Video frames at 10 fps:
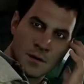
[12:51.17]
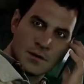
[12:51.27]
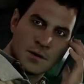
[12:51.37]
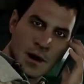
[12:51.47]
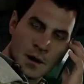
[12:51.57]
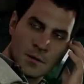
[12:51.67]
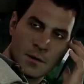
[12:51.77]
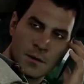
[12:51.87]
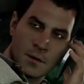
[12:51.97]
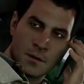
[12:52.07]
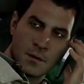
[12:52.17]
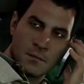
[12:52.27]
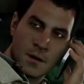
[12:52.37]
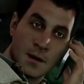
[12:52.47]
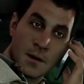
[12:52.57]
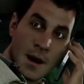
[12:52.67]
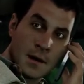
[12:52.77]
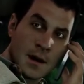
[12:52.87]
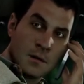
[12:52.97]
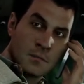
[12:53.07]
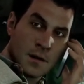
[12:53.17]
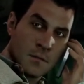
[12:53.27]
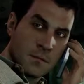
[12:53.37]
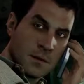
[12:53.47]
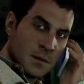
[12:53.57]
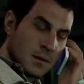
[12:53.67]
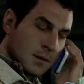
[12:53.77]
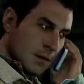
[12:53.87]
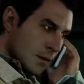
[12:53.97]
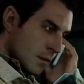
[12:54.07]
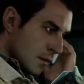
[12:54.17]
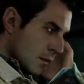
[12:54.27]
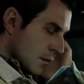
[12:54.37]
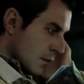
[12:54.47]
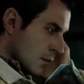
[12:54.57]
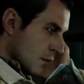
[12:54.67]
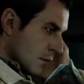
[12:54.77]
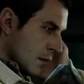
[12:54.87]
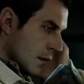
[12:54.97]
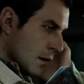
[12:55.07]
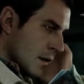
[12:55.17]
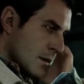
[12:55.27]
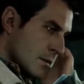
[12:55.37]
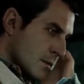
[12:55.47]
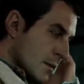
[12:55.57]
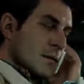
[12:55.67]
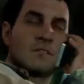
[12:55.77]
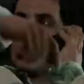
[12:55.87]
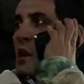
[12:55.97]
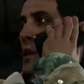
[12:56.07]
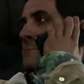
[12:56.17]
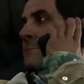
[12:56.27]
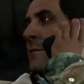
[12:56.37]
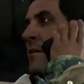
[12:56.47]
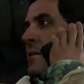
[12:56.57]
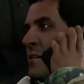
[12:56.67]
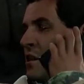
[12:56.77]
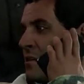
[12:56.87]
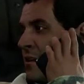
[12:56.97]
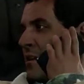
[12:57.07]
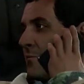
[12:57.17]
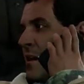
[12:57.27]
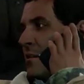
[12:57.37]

know you rolled on top of a bus? Right, and I can't blame them. I would do that in a heartbeat. Go, sir. Just give me a